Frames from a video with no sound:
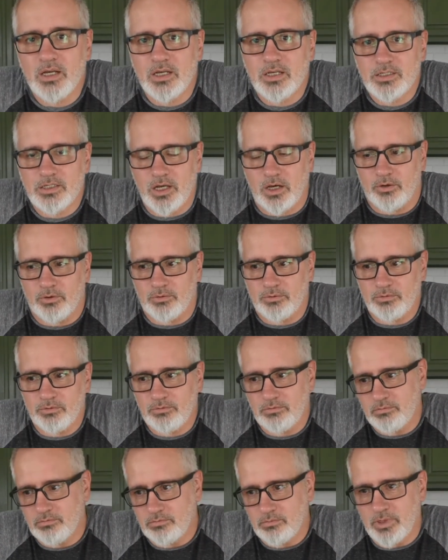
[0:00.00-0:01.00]
So,
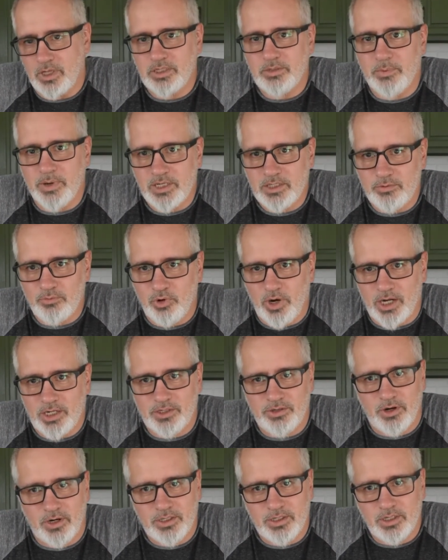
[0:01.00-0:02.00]
let's make some
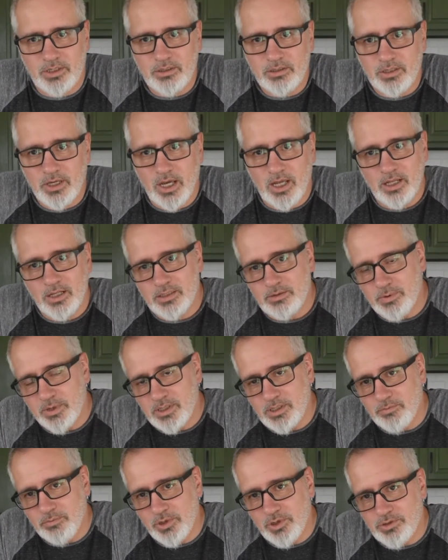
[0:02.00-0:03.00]
ranch dressing and let's make
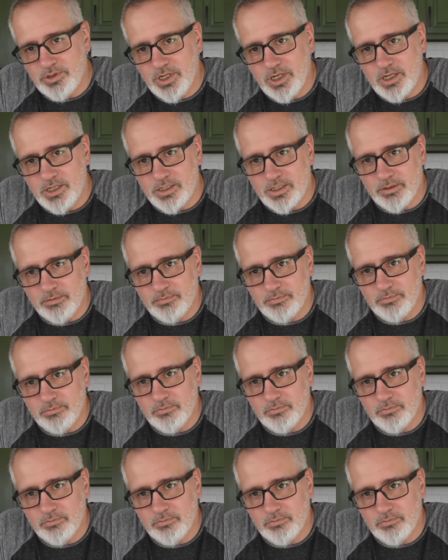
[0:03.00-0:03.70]
some blue cheese.